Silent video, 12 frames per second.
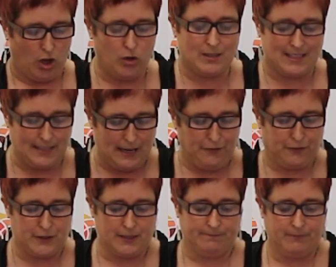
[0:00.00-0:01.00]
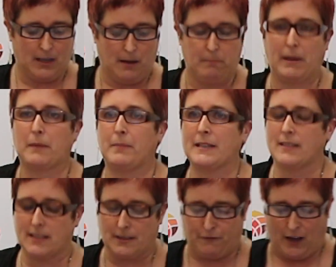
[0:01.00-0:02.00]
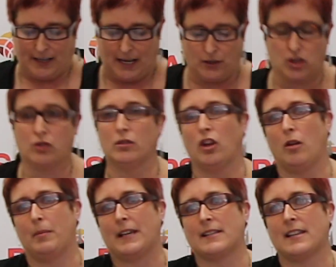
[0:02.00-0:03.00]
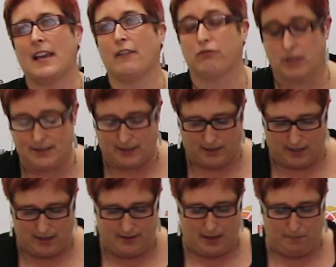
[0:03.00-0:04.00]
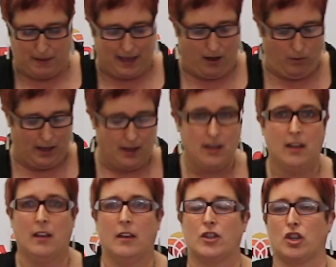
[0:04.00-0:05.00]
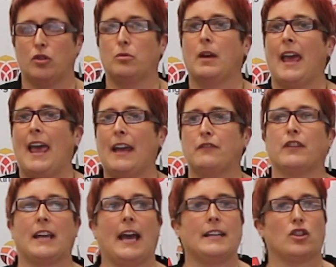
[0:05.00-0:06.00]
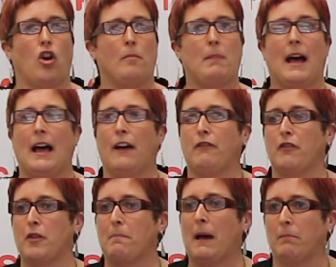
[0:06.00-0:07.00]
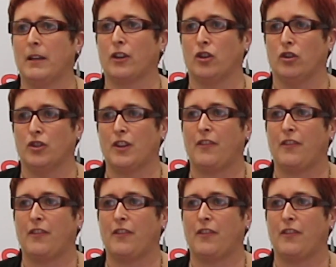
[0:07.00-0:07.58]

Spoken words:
Who's left? Big business and financial lobbies have risen in their power to advocate on behalf of the public good.